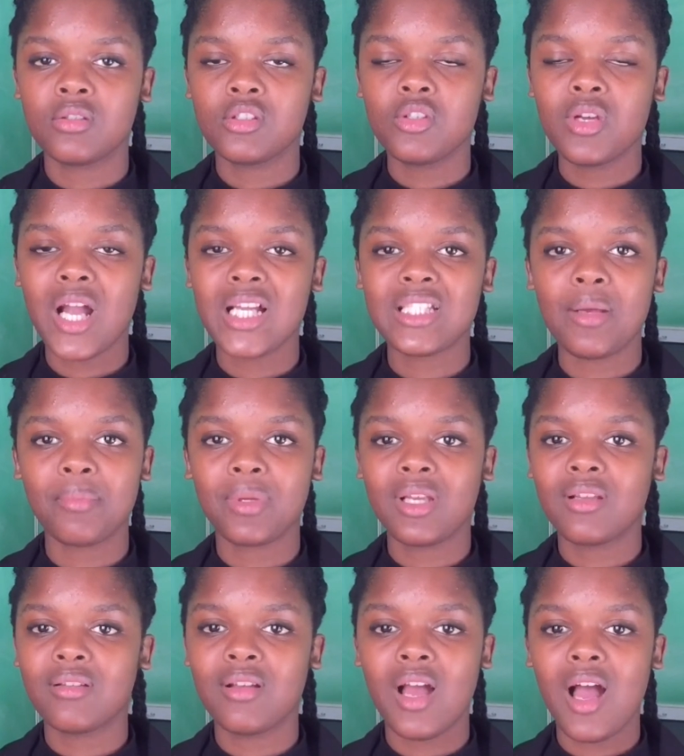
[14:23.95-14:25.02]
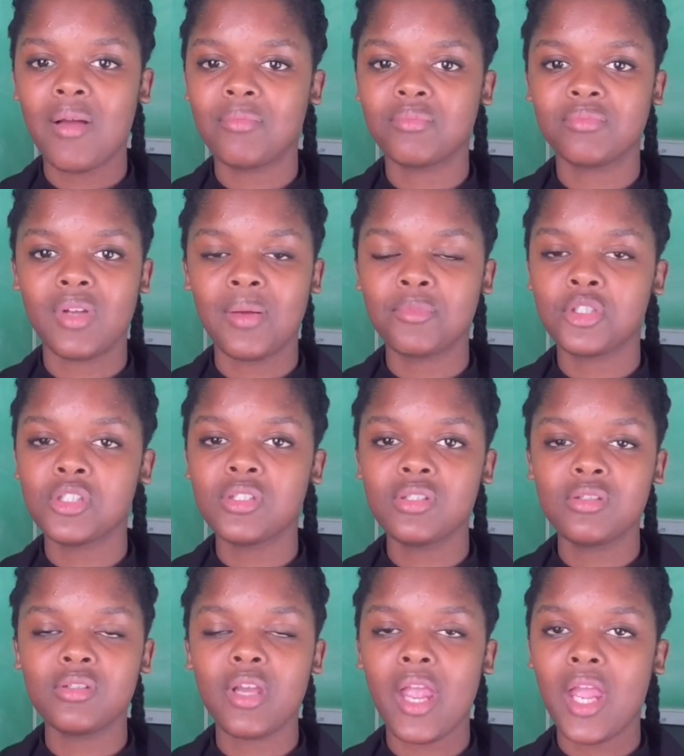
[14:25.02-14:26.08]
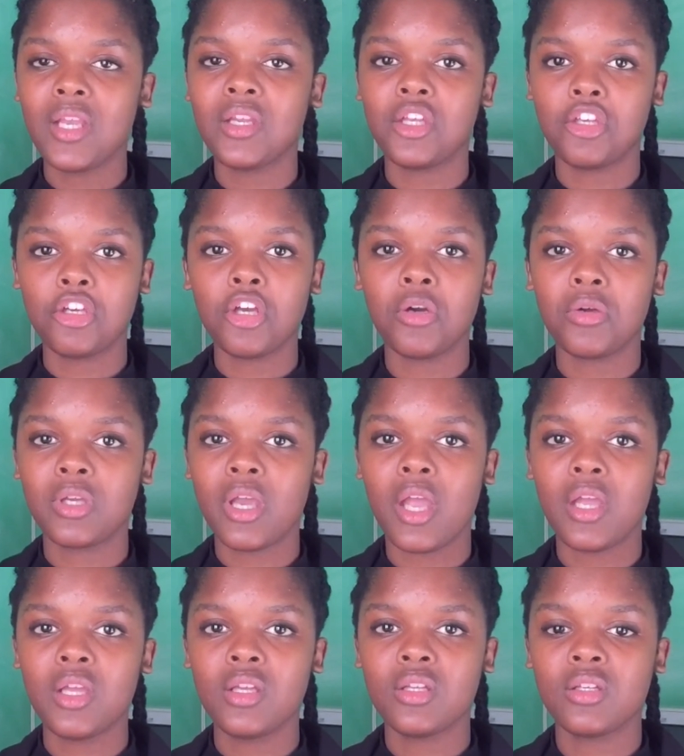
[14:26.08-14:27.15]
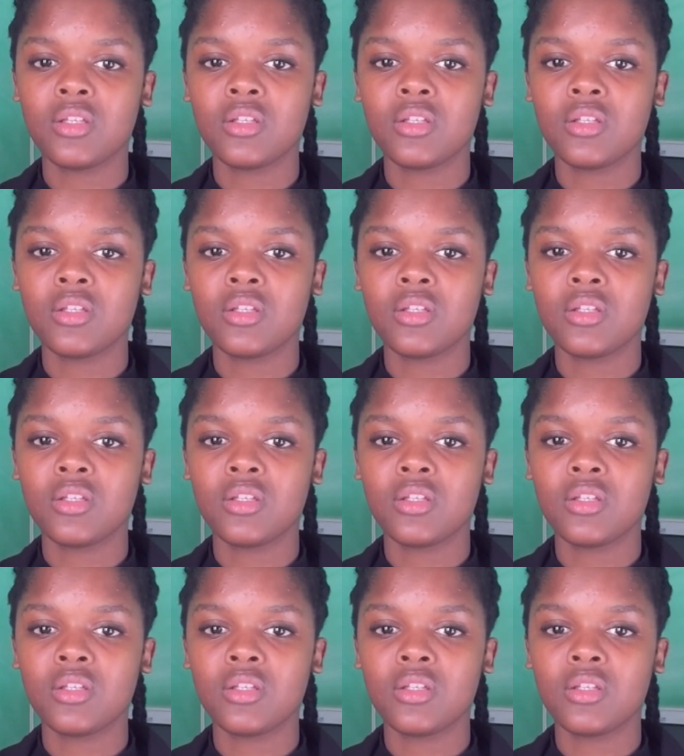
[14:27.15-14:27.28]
So guys, I'm just ending here, okay?